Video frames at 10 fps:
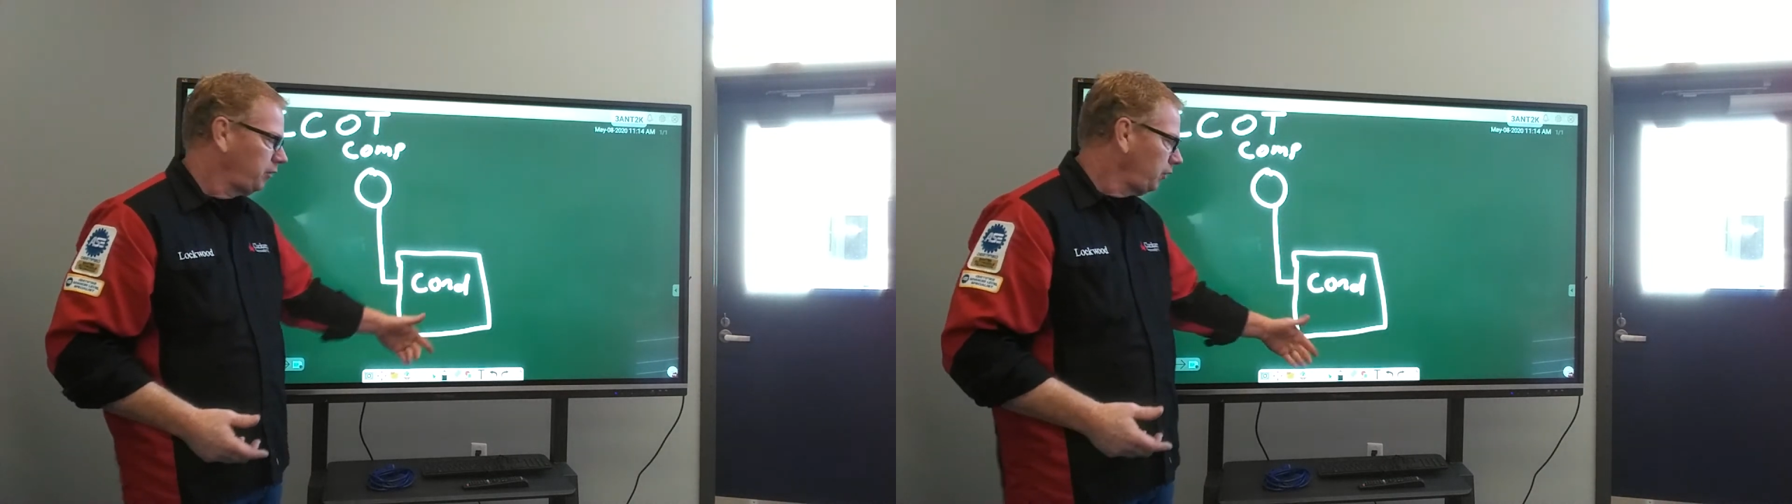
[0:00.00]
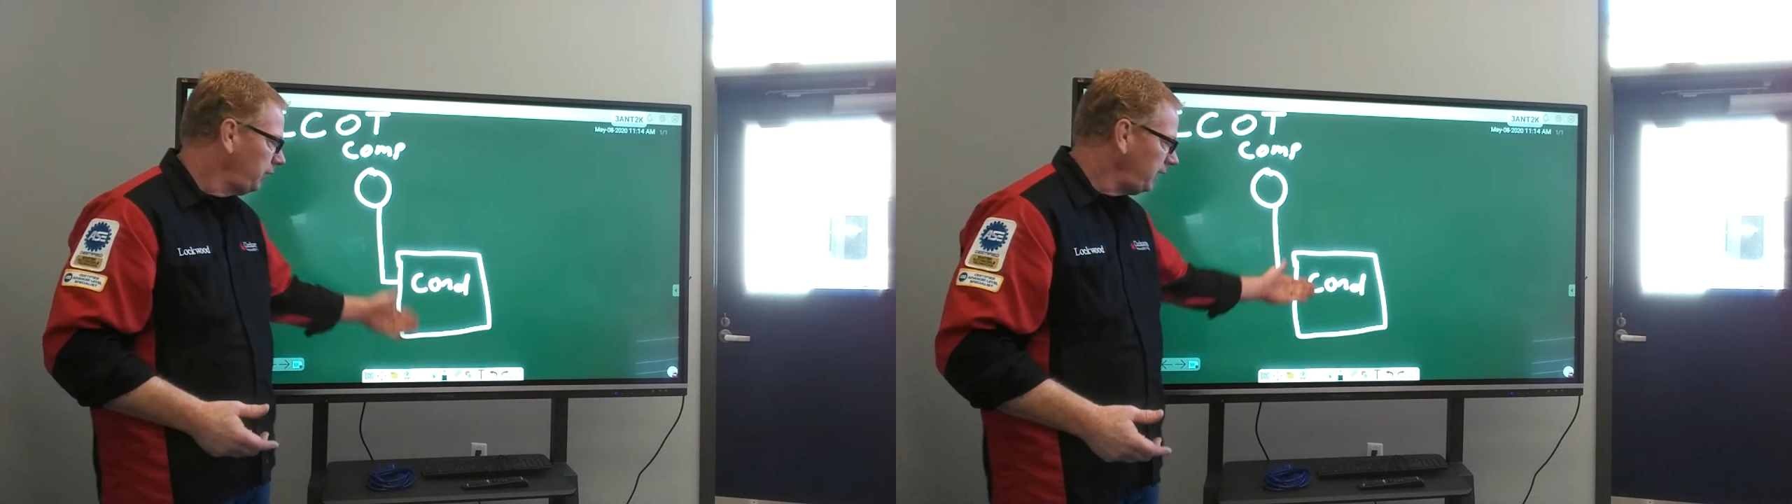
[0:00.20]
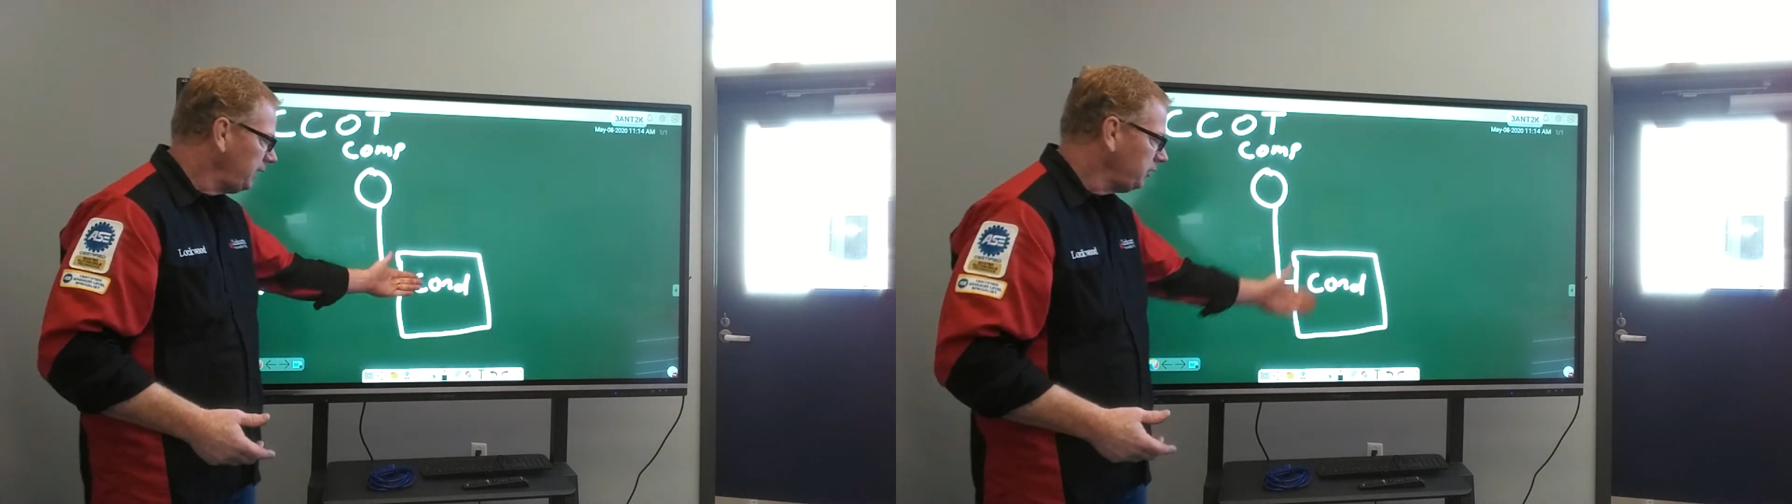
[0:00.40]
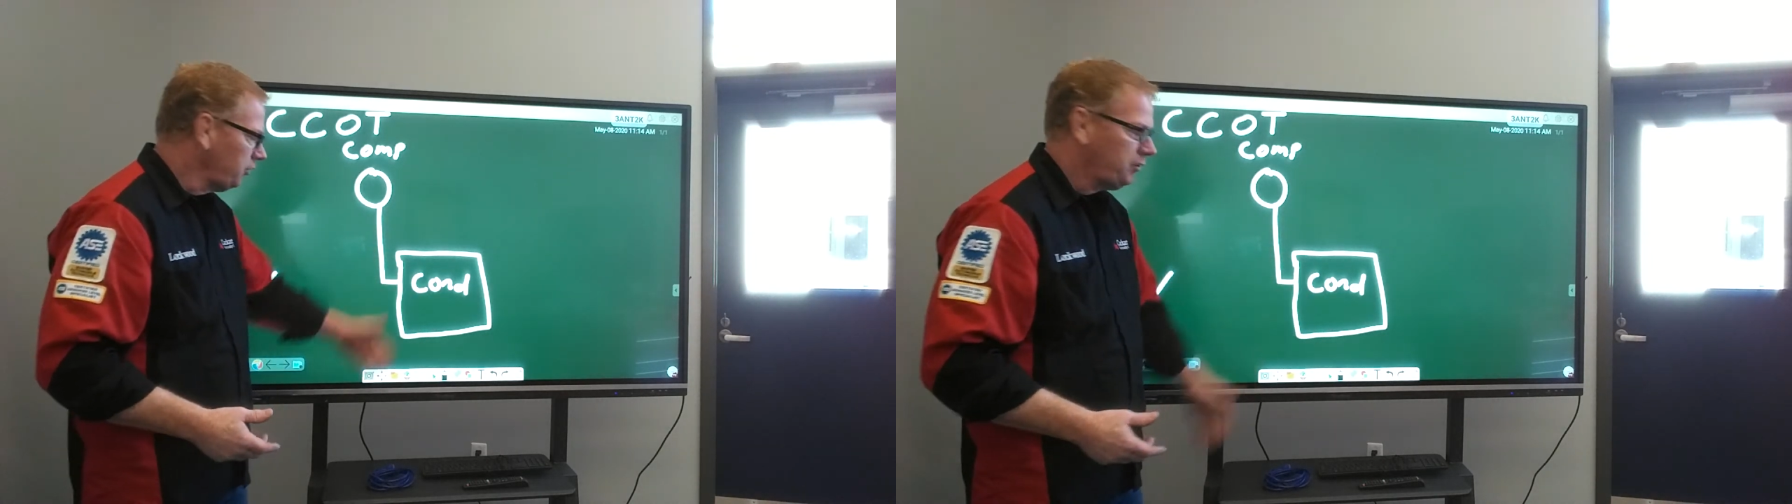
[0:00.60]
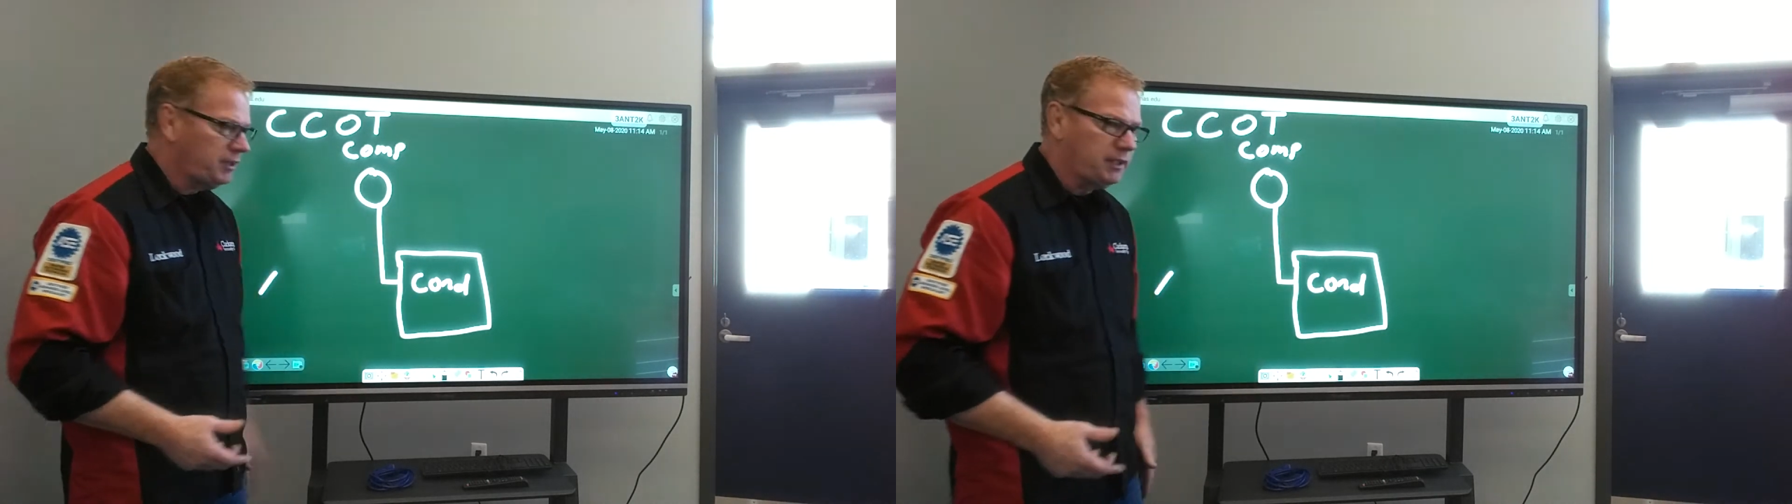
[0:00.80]
So it
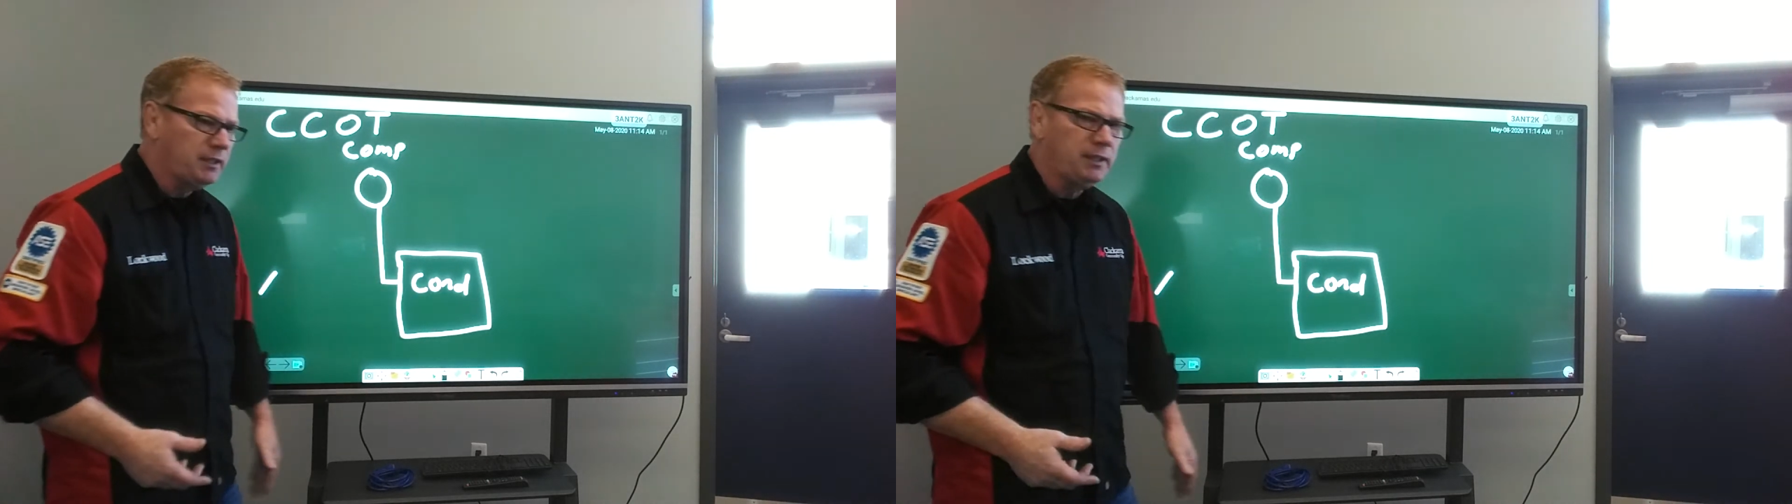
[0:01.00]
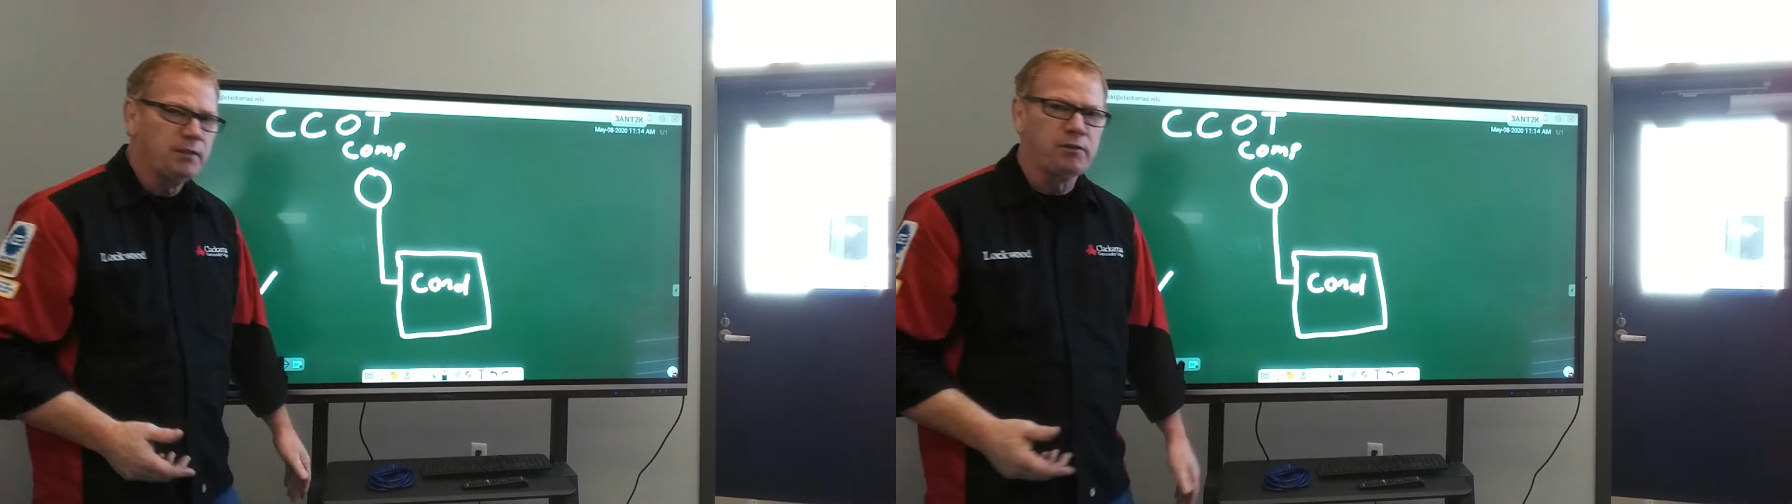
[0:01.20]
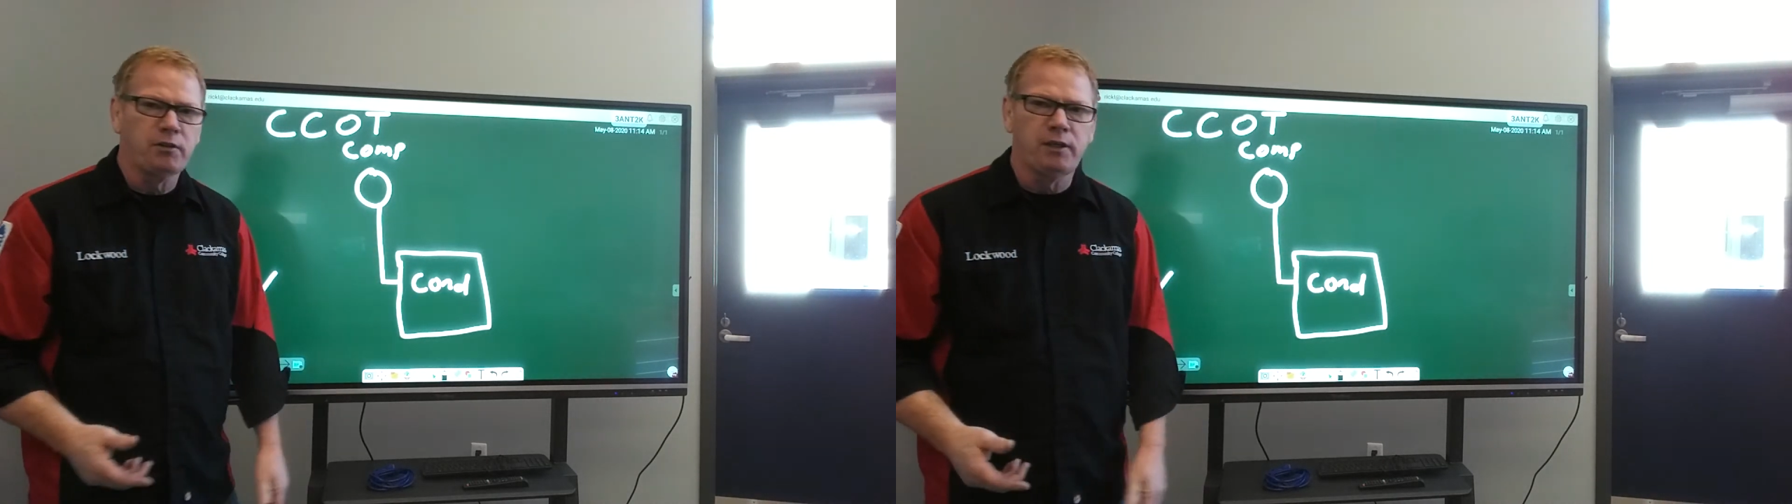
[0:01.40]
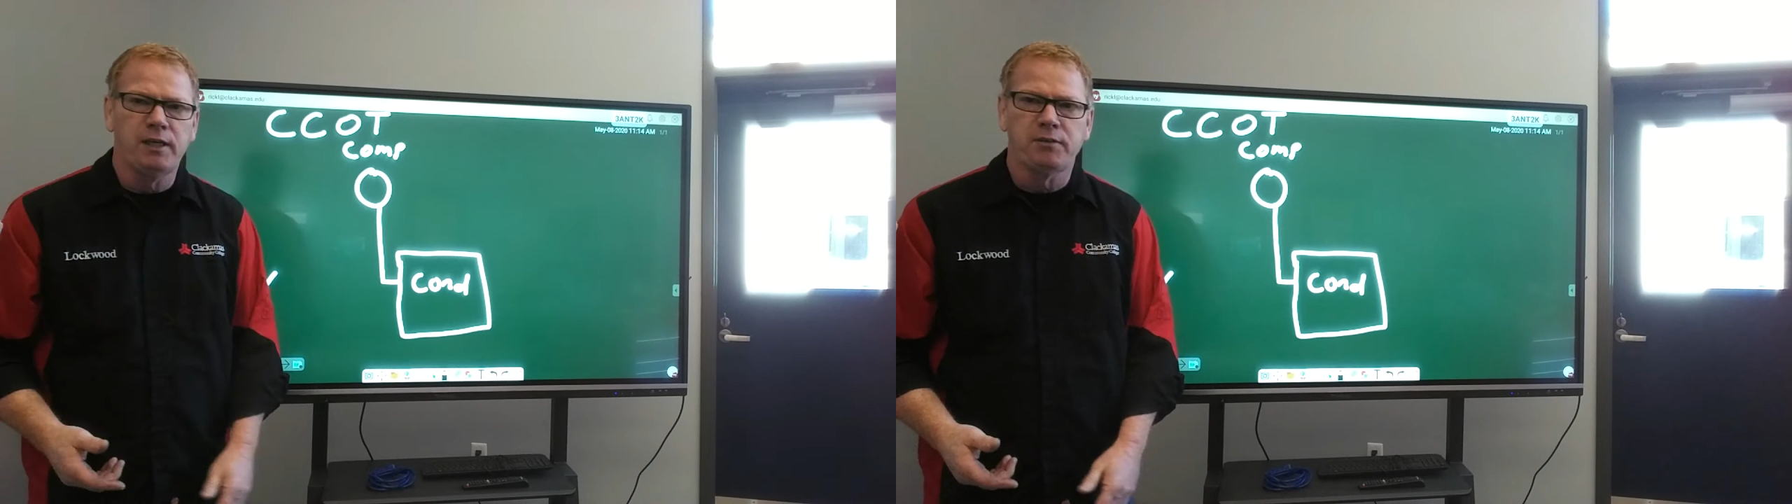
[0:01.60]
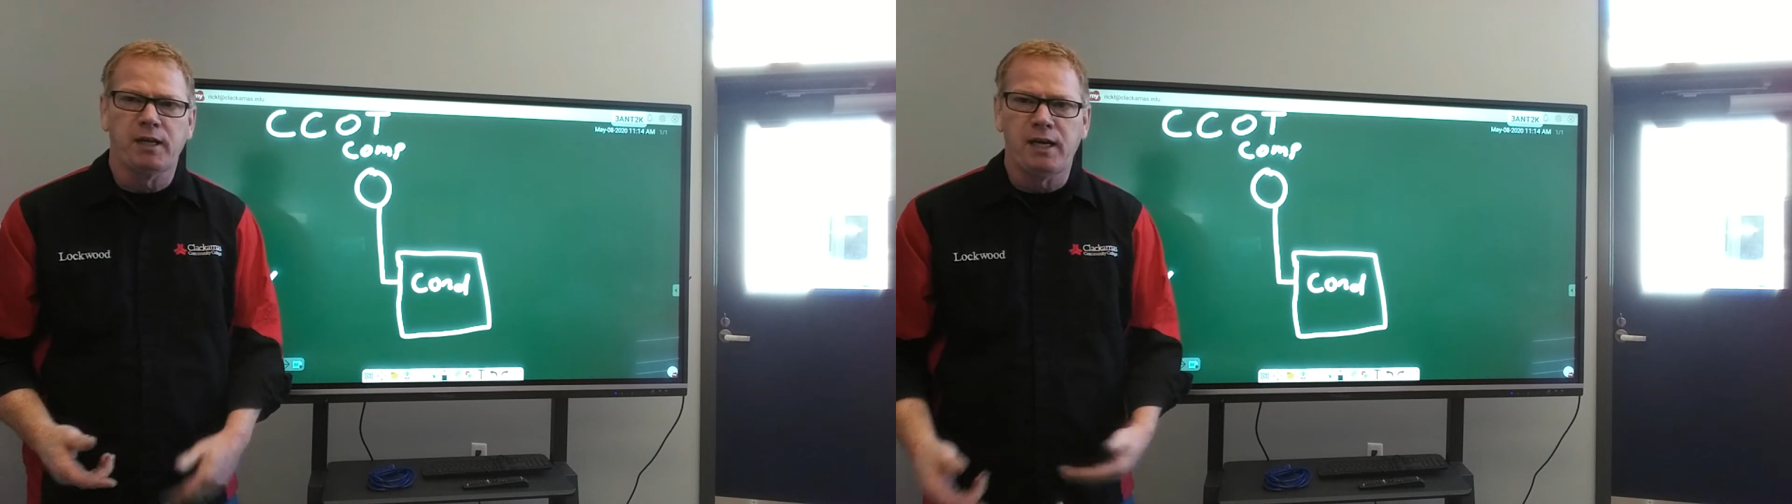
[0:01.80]
enters the condenser
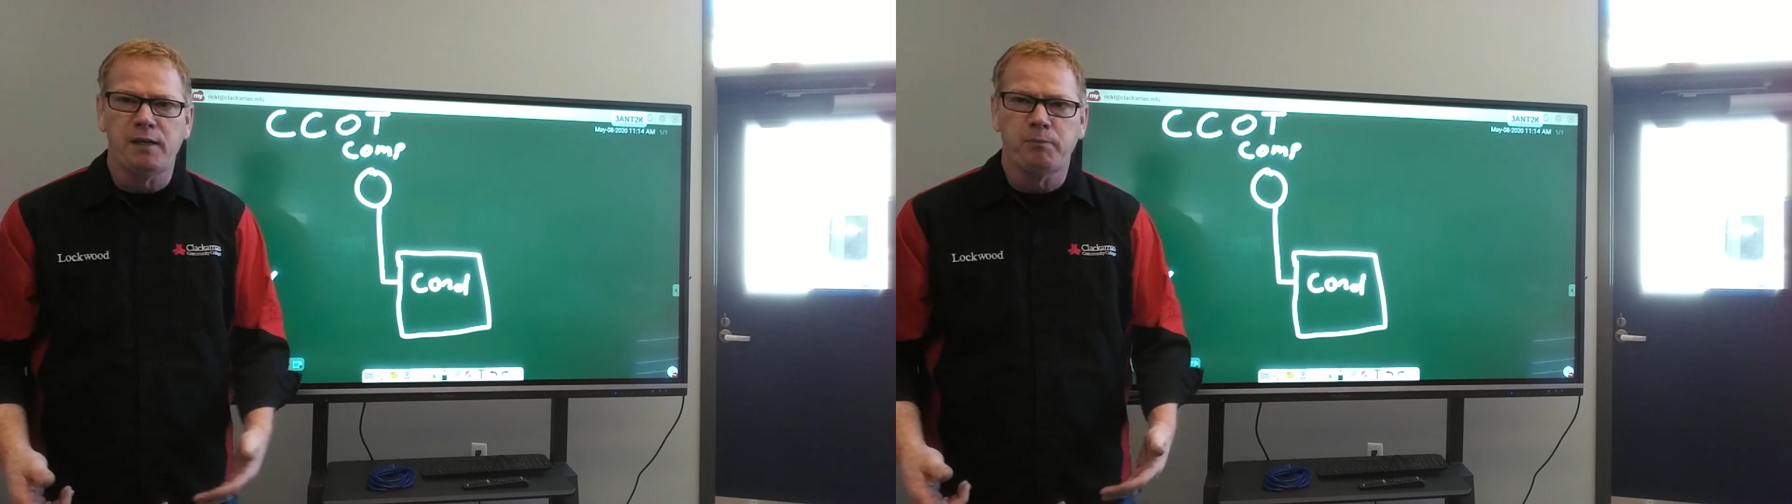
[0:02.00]
as a high